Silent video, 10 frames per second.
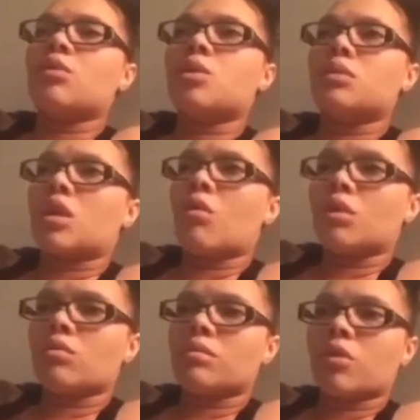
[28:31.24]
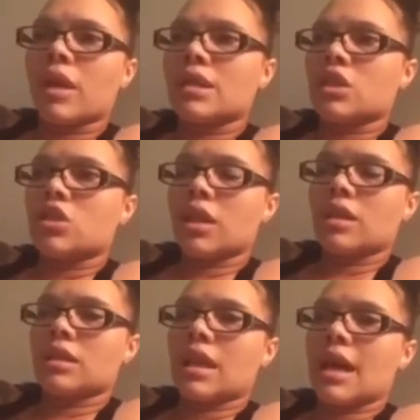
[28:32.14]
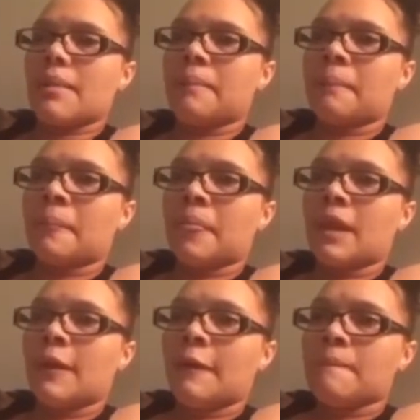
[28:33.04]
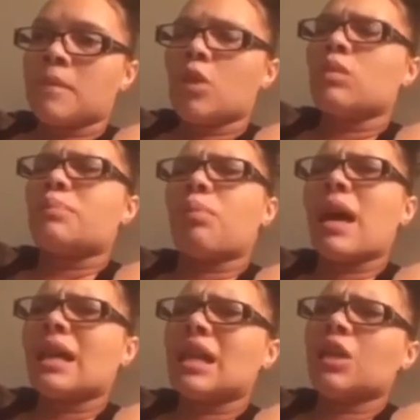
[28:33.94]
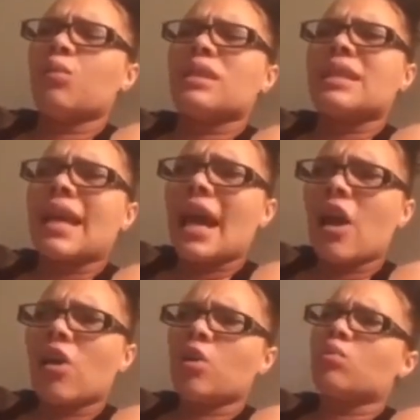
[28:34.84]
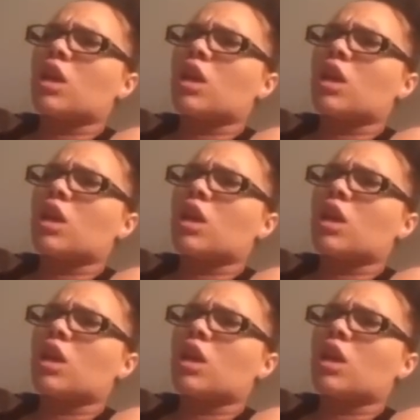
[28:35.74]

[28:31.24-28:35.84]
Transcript: she was going through some crazy shit at the time. You was pregnant, you was scared, you was